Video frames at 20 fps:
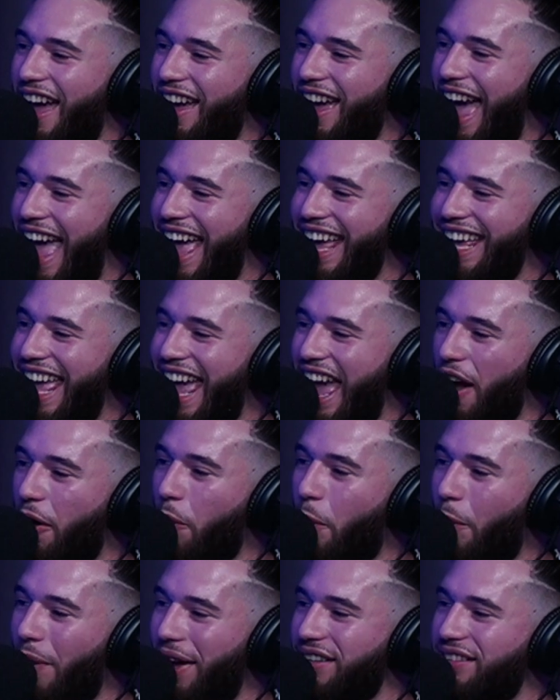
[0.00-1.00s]
I can't I
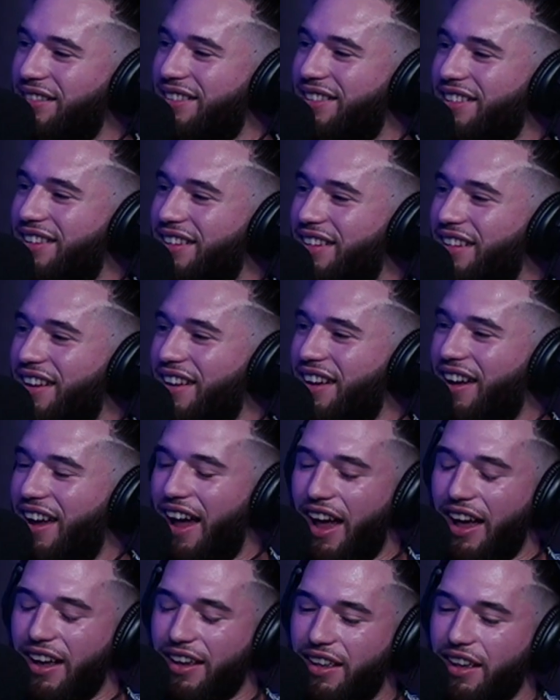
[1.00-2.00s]
can't wait.
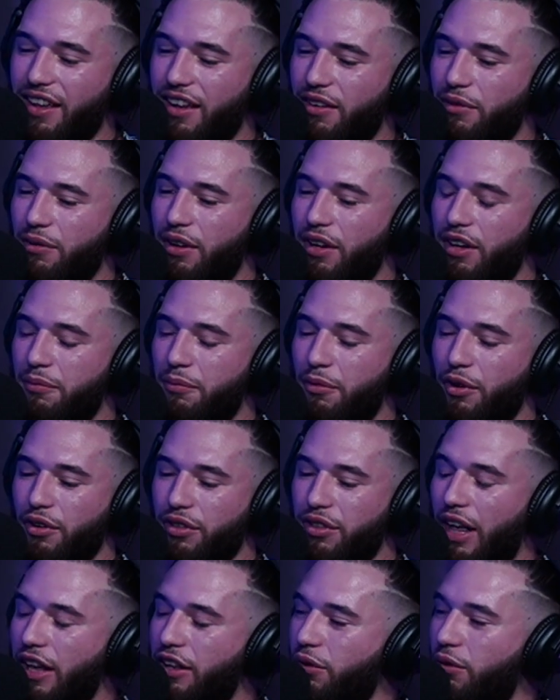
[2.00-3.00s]
I can't wait,
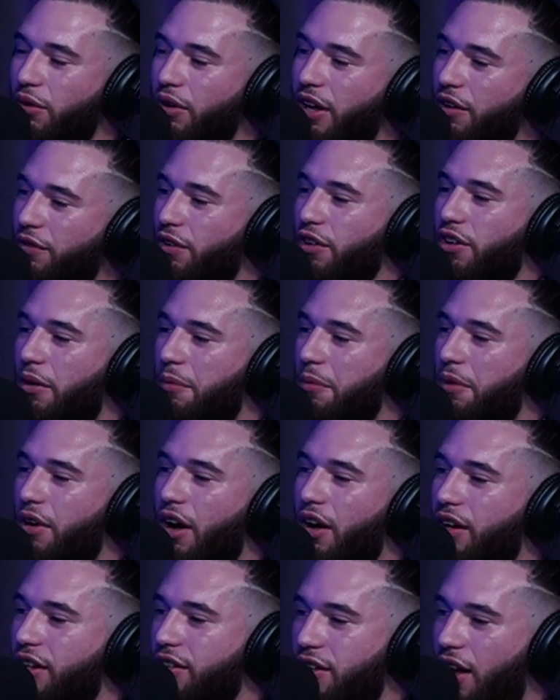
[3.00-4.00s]
bro. Thank you again for
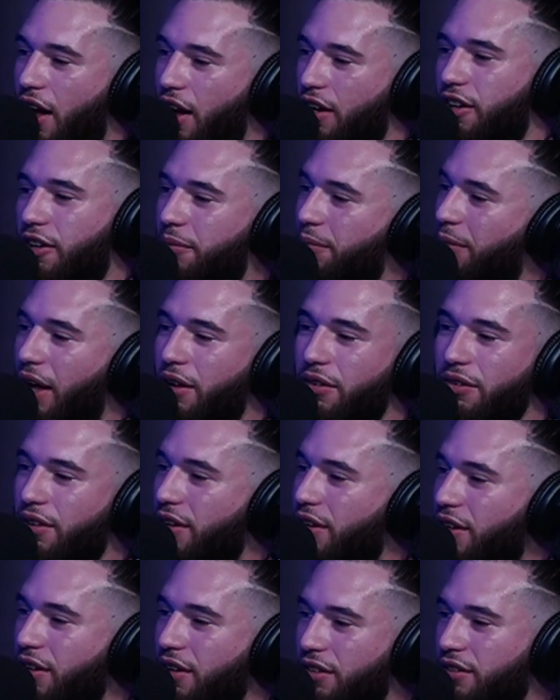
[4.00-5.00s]
coming on and talking
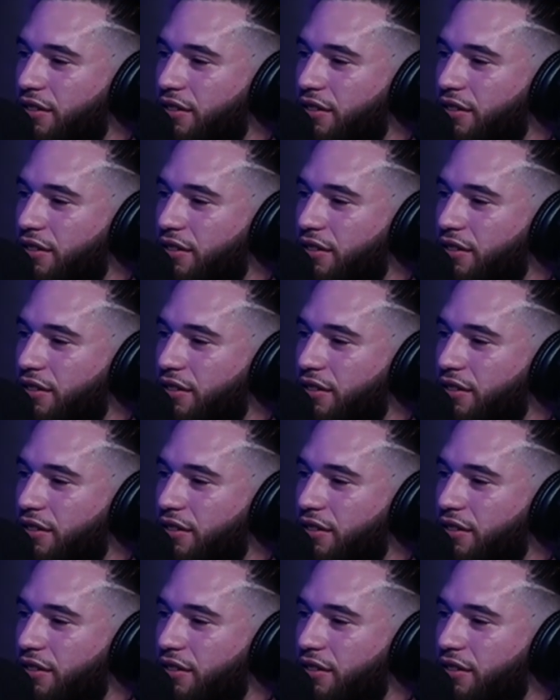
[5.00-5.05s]
about